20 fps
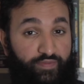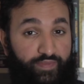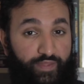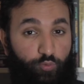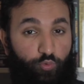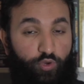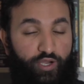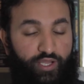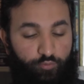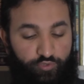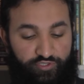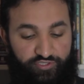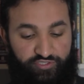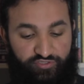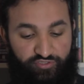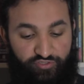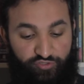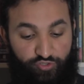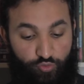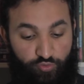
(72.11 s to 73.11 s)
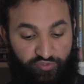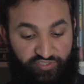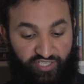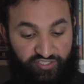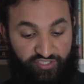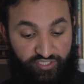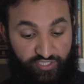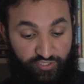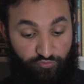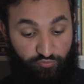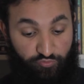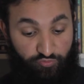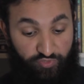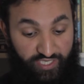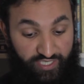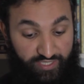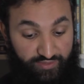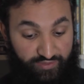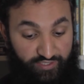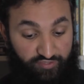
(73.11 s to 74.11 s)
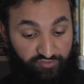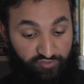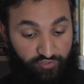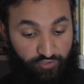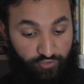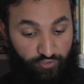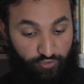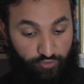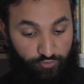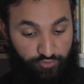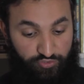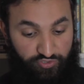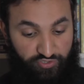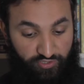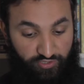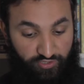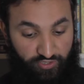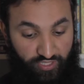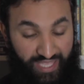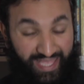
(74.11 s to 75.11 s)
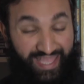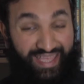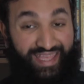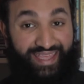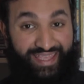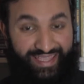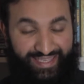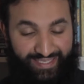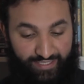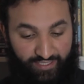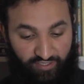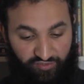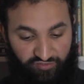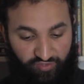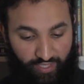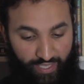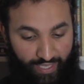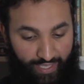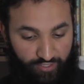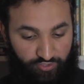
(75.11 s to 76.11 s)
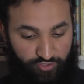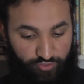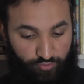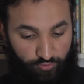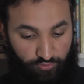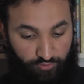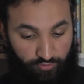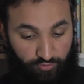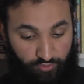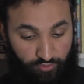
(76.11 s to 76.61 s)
Now what I wanted to do was actually read this conclusion in its actual